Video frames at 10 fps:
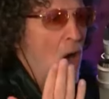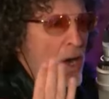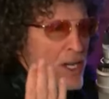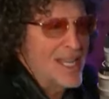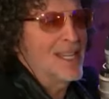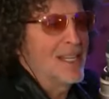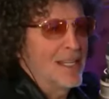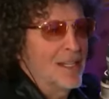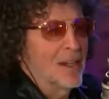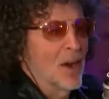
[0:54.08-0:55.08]
Are you in
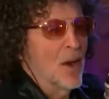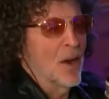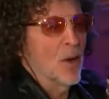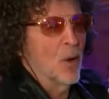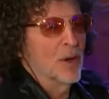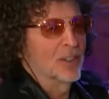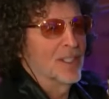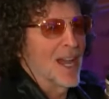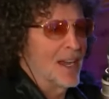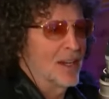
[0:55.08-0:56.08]
it, or is
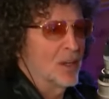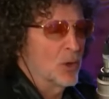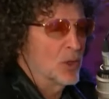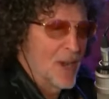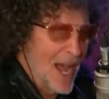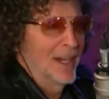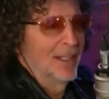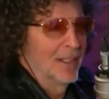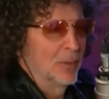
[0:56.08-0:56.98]
it not, or you're not in